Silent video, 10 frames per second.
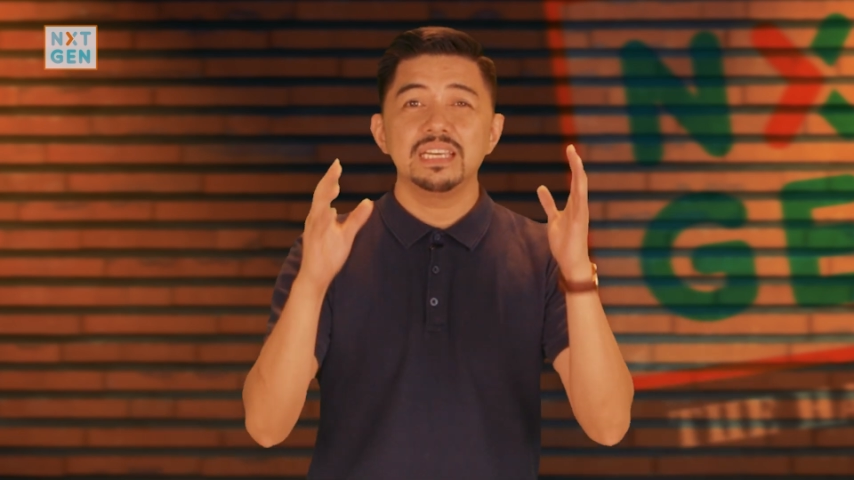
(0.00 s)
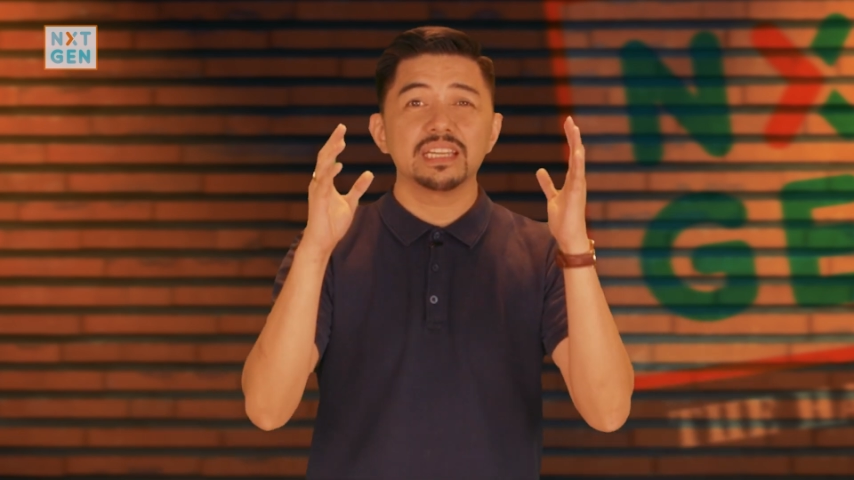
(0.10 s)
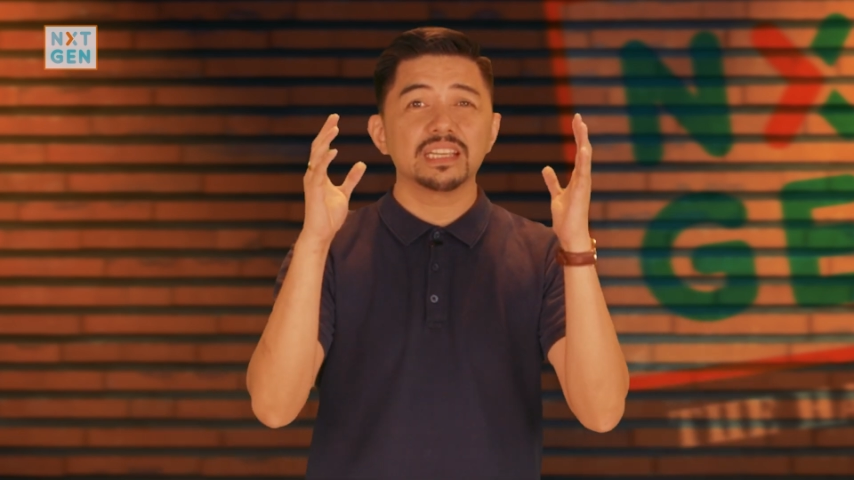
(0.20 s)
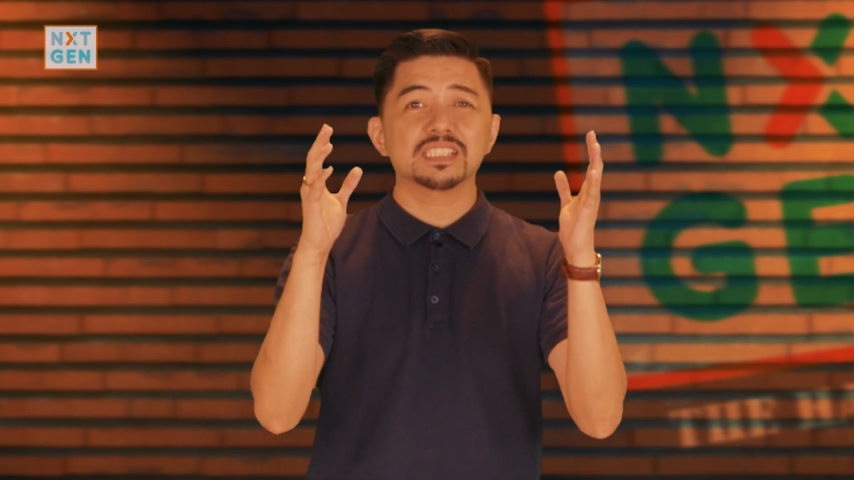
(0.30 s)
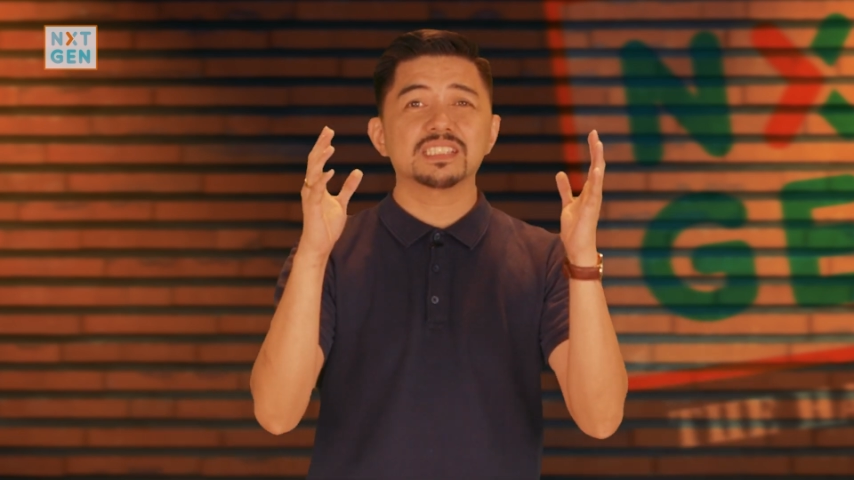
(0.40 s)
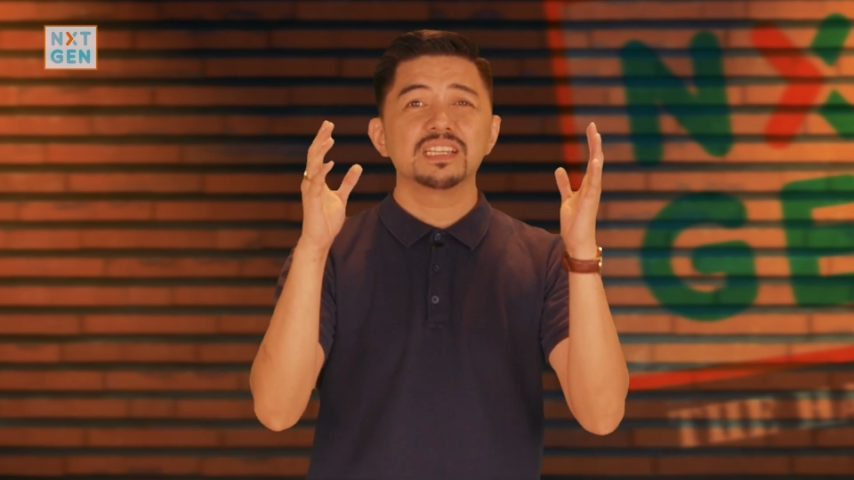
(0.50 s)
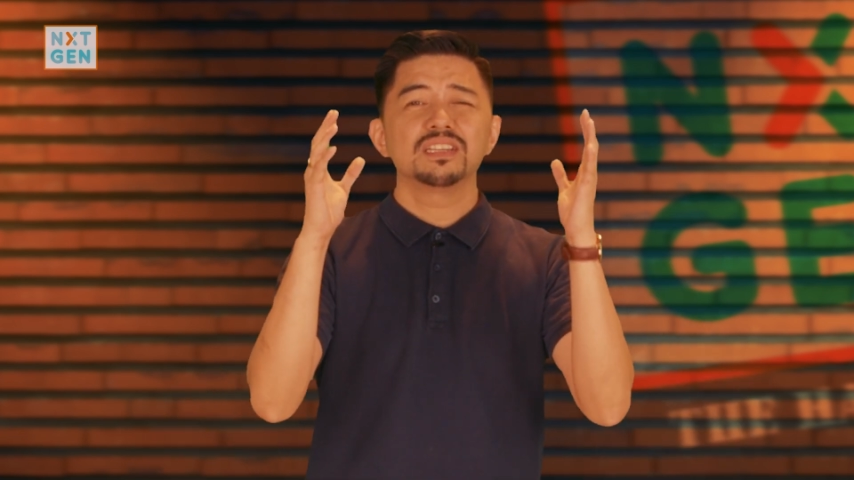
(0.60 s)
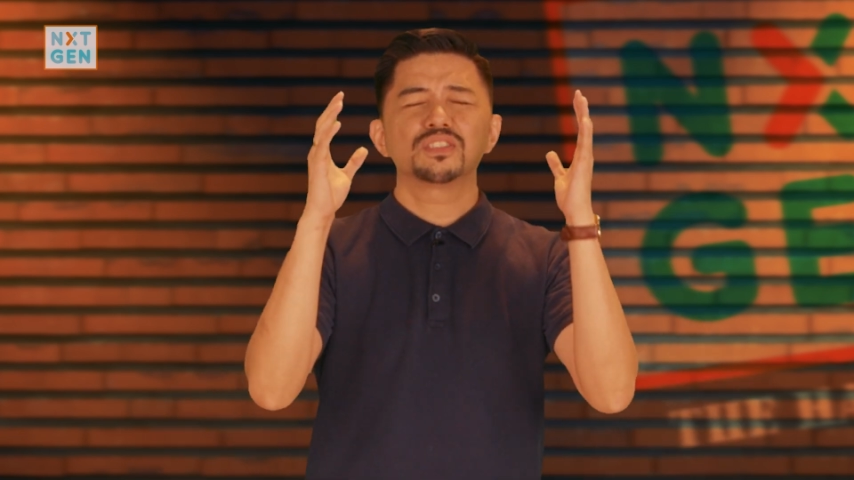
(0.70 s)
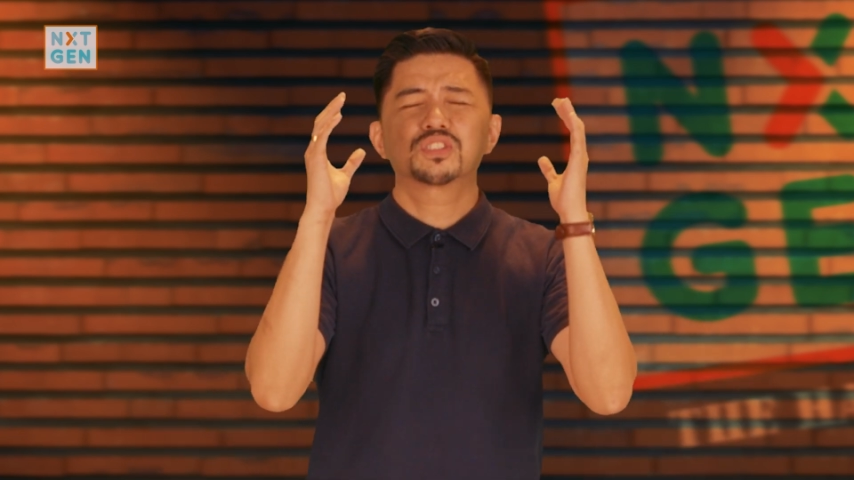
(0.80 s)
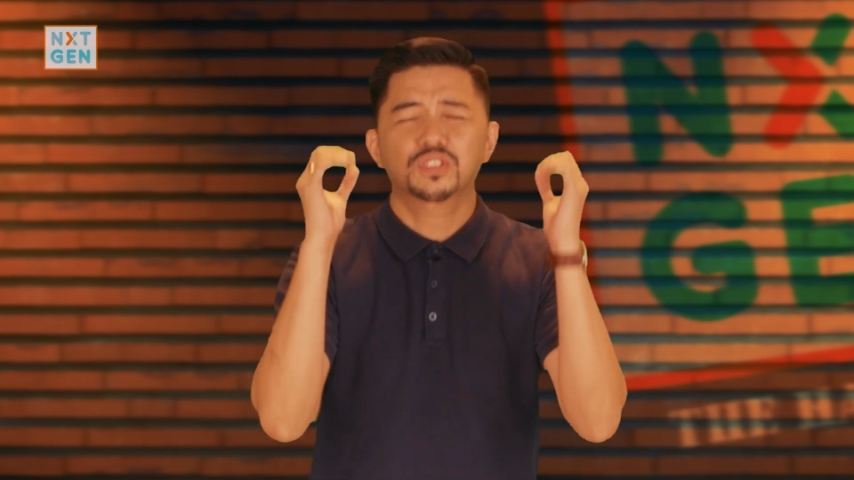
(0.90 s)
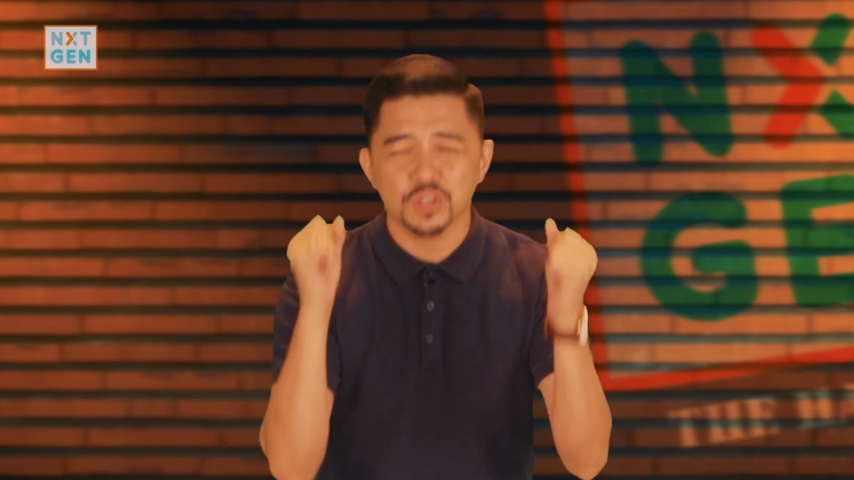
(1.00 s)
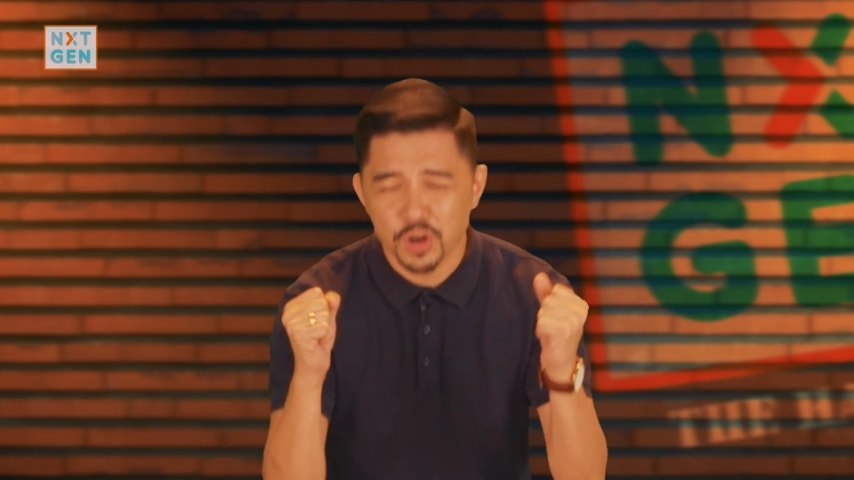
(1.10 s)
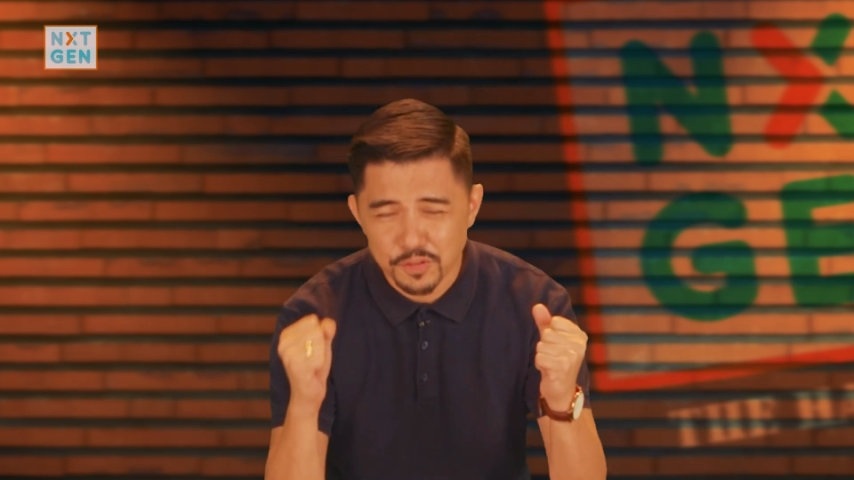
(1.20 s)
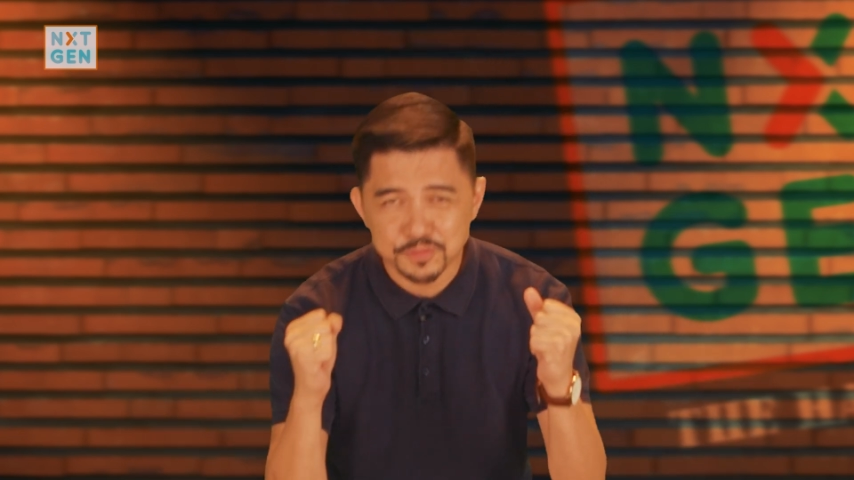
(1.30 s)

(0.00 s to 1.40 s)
It is so